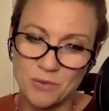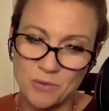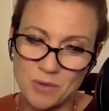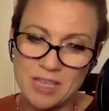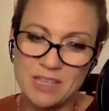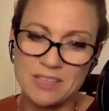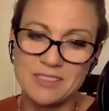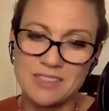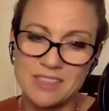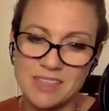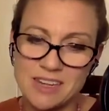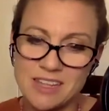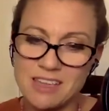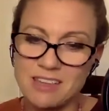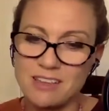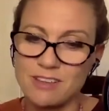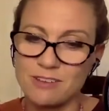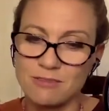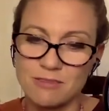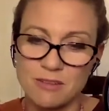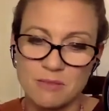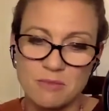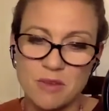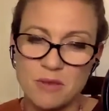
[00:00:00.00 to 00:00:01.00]
weeks than he could
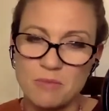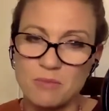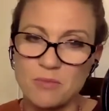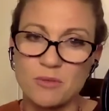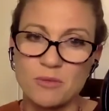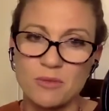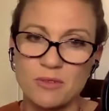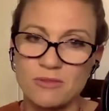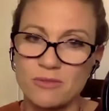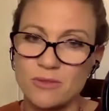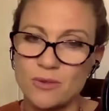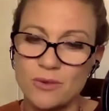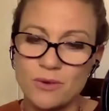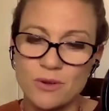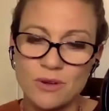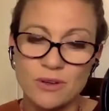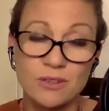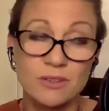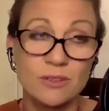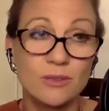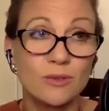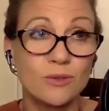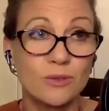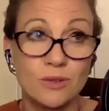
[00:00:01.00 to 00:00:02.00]
remember
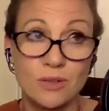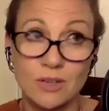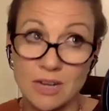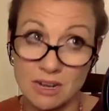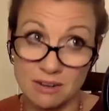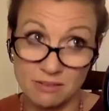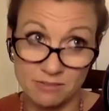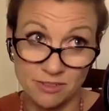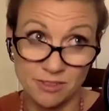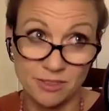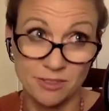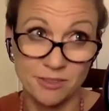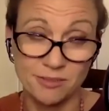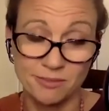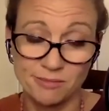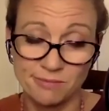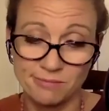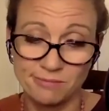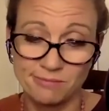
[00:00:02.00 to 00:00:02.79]
before or after.